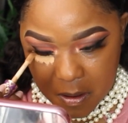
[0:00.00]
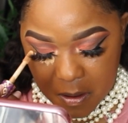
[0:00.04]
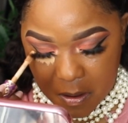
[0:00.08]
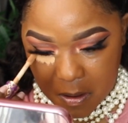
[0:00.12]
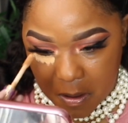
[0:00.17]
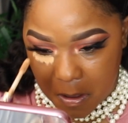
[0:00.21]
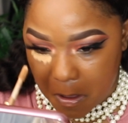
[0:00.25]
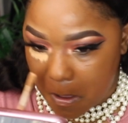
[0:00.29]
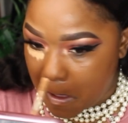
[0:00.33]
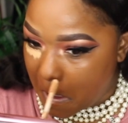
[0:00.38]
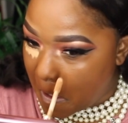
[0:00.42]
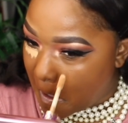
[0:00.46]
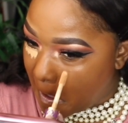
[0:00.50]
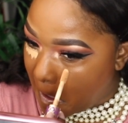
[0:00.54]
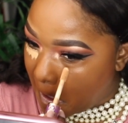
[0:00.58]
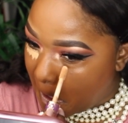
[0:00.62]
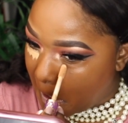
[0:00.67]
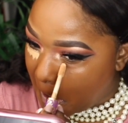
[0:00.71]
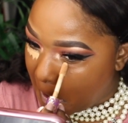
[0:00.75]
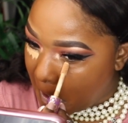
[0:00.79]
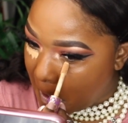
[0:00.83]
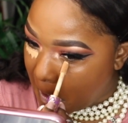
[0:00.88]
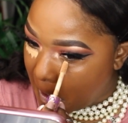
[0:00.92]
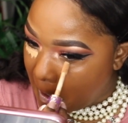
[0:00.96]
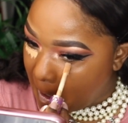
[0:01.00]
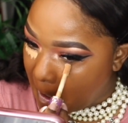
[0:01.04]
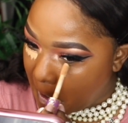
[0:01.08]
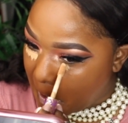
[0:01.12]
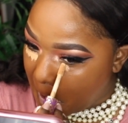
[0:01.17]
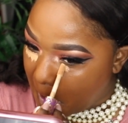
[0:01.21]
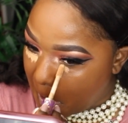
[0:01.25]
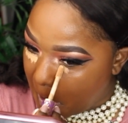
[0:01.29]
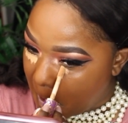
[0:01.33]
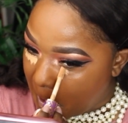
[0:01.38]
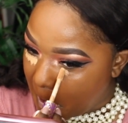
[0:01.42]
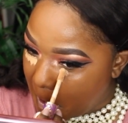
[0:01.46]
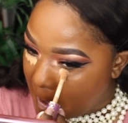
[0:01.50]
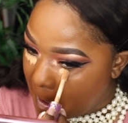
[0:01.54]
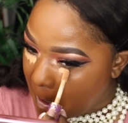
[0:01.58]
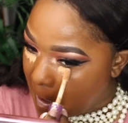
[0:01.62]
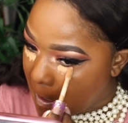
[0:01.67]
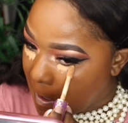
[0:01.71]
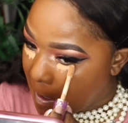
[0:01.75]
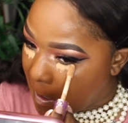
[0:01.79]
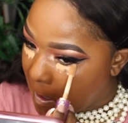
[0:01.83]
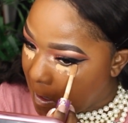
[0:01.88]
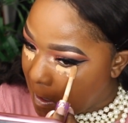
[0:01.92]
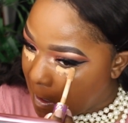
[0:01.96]
I'm going to take it directly under my
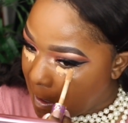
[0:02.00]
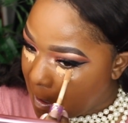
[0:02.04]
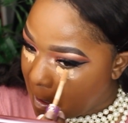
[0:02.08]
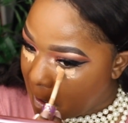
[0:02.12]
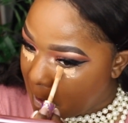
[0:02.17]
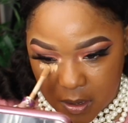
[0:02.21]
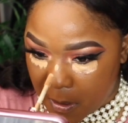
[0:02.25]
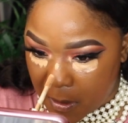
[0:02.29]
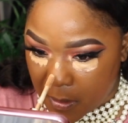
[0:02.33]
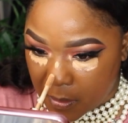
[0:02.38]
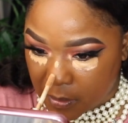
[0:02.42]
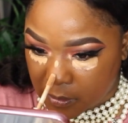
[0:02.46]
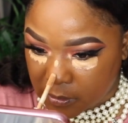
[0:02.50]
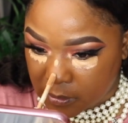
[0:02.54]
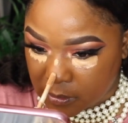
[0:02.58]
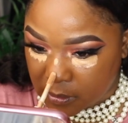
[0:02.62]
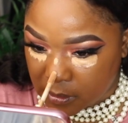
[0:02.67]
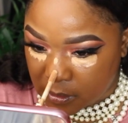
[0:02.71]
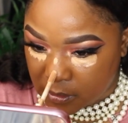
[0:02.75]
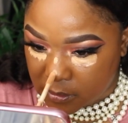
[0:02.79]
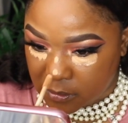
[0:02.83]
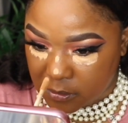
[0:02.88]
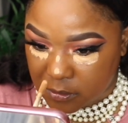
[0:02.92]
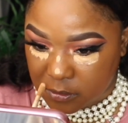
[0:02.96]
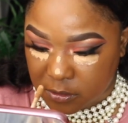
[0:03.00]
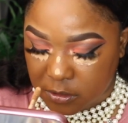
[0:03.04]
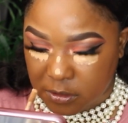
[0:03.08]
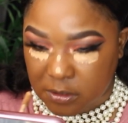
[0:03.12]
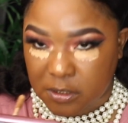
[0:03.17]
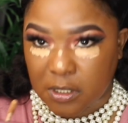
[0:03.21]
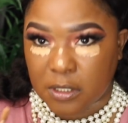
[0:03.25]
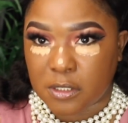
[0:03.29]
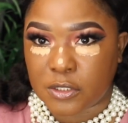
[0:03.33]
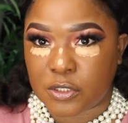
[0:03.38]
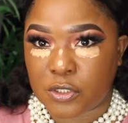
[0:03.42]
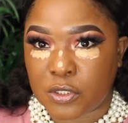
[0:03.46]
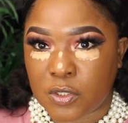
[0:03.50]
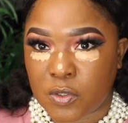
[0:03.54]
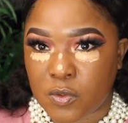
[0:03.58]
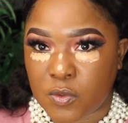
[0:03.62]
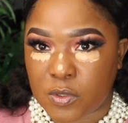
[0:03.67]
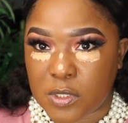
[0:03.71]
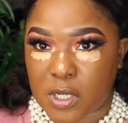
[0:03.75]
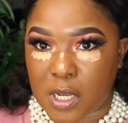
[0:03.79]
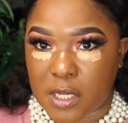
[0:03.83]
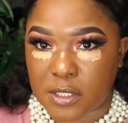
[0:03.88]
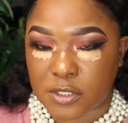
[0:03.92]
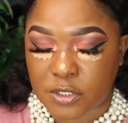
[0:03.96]
eye. And then just like
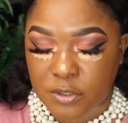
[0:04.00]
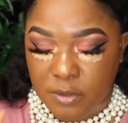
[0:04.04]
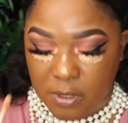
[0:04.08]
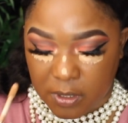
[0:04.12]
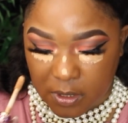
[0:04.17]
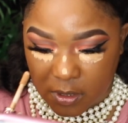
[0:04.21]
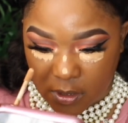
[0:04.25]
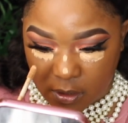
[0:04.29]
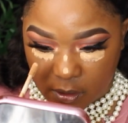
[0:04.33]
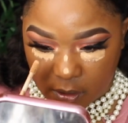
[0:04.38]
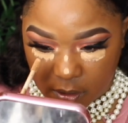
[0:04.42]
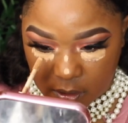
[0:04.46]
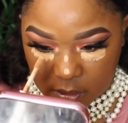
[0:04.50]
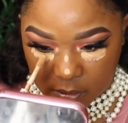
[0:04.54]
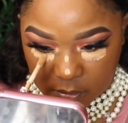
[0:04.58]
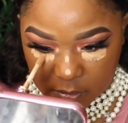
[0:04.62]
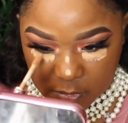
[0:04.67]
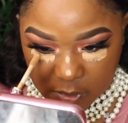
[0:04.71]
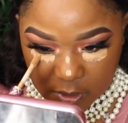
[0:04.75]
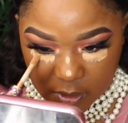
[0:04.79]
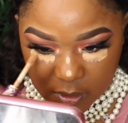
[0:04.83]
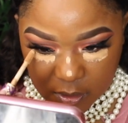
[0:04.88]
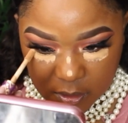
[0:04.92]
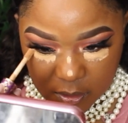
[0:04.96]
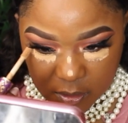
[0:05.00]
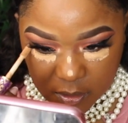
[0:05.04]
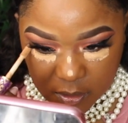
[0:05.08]
two dots right there on my